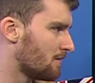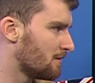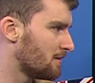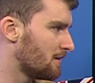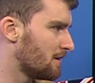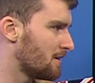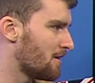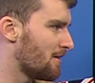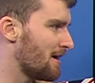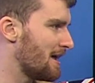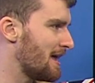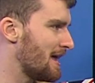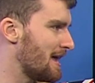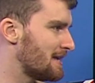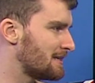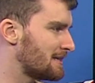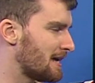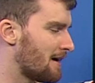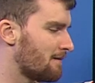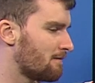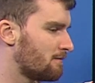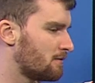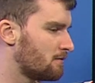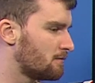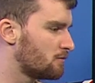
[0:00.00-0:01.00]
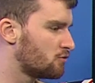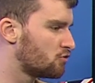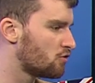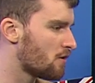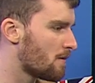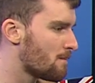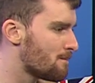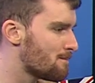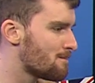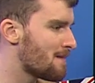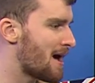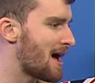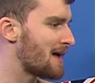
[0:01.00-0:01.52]
You know, it is that
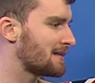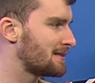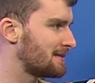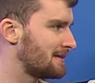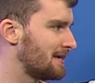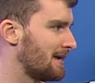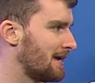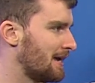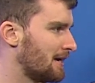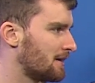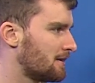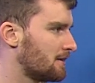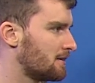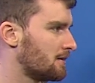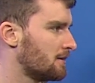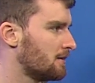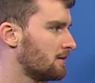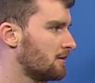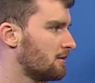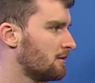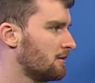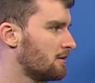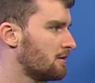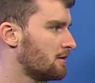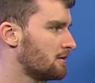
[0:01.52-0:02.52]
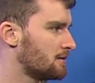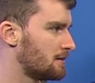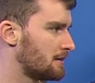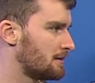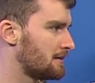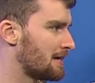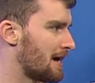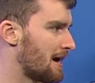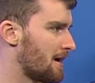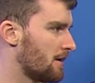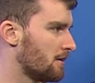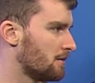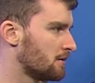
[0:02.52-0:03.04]
dramatic
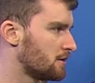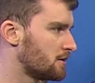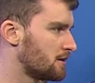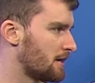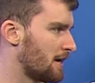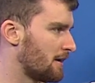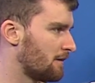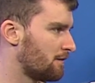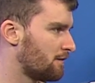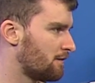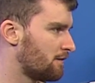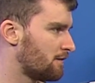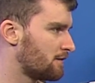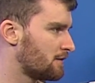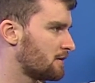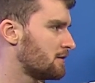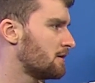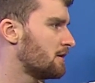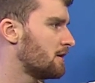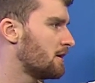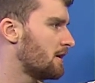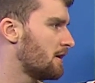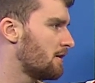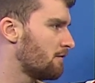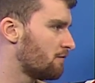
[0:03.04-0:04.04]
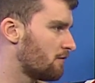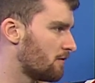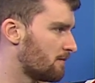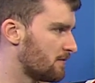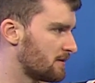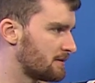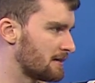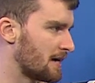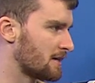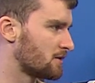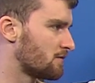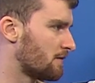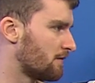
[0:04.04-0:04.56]
societal shift from the
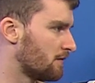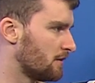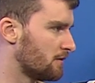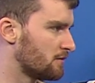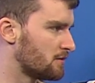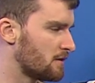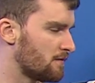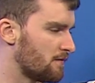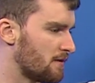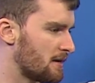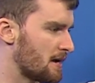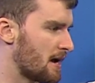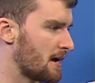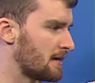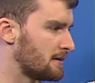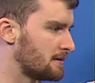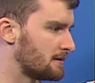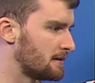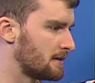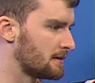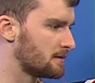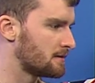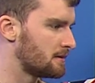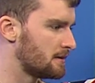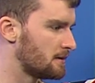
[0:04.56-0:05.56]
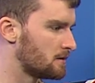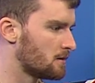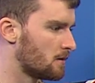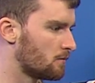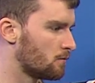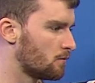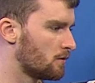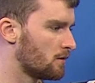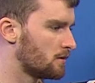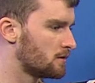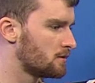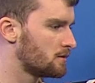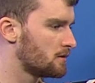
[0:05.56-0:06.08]
sex revolution in the 1960s
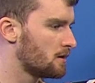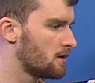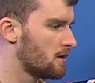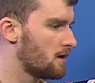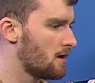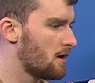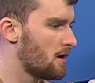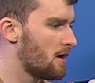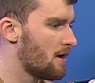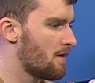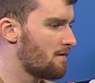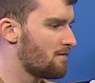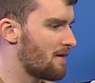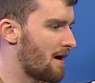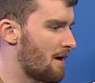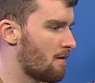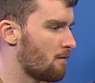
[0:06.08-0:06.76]
onwards that